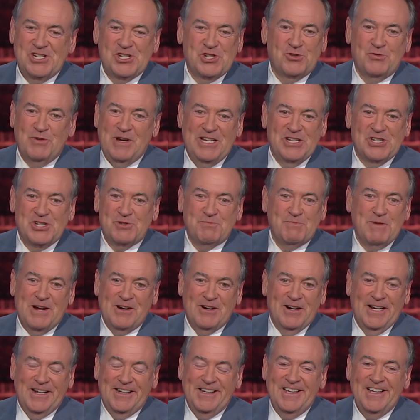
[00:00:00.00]
sweet
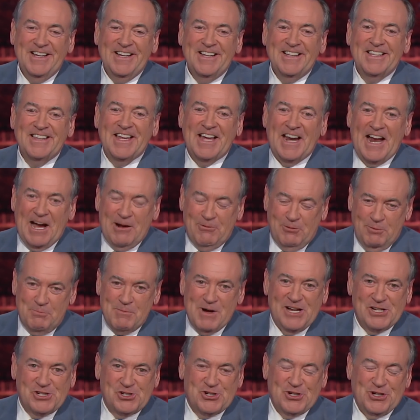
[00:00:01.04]
spirit that I will
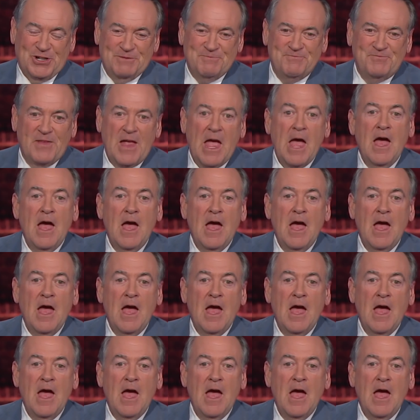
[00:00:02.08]
muster.